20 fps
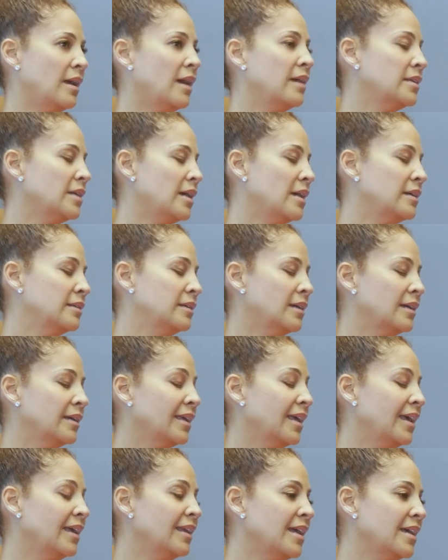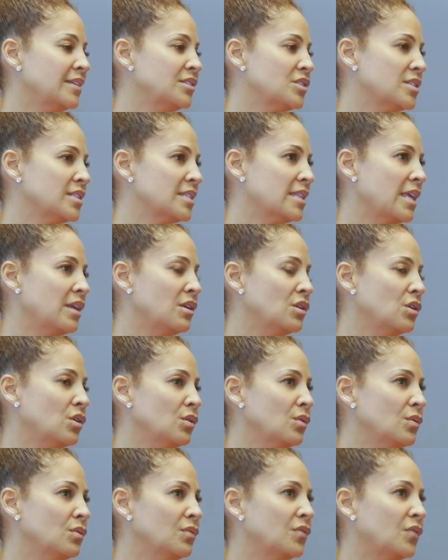I, I again I just thank
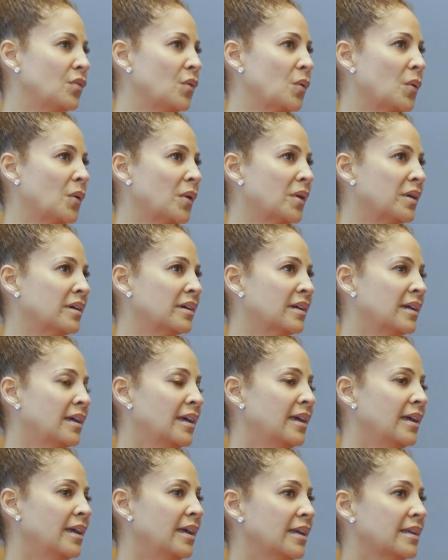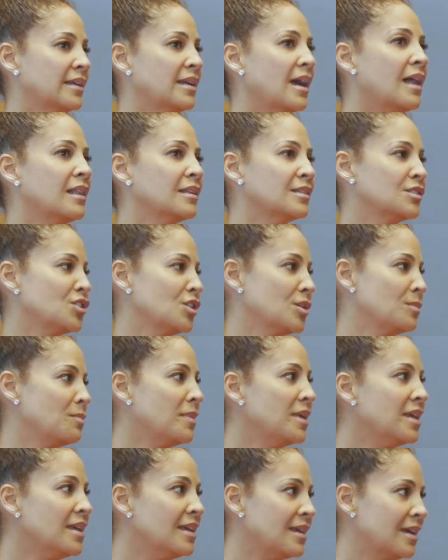you for acknowledging
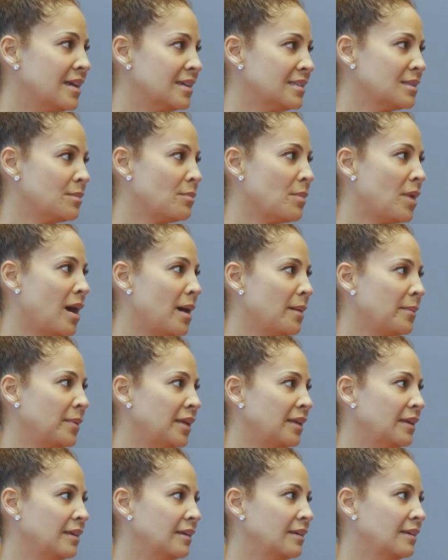me as a mommy.